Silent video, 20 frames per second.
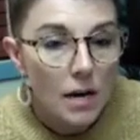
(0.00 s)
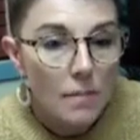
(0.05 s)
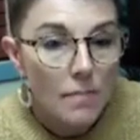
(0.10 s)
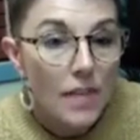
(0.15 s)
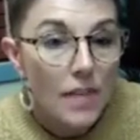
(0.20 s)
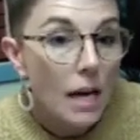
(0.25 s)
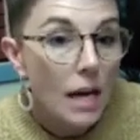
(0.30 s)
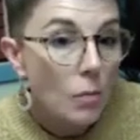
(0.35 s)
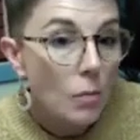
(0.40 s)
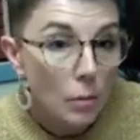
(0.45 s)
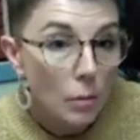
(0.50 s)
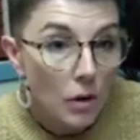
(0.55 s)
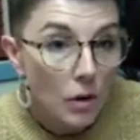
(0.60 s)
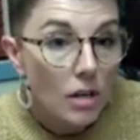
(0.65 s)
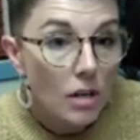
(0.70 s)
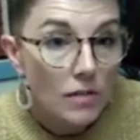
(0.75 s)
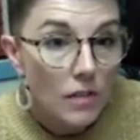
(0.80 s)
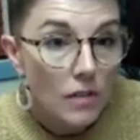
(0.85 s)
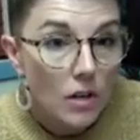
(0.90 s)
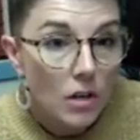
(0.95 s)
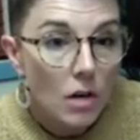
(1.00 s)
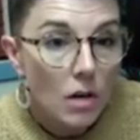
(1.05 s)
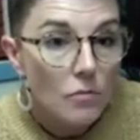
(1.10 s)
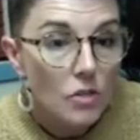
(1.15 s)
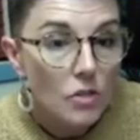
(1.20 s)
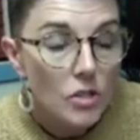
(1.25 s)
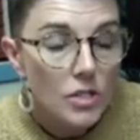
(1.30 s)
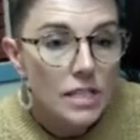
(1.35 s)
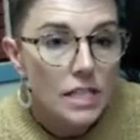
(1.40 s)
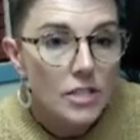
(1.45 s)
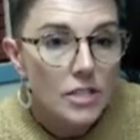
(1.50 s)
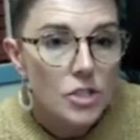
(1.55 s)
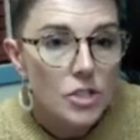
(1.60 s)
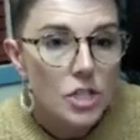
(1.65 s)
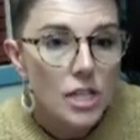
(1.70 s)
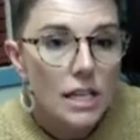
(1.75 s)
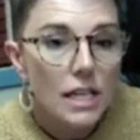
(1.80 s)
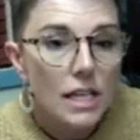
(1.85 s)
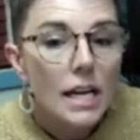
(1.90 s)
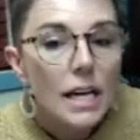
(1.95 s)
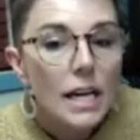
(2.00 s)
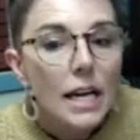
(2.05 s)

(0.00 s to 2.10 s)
They were part of the conversation,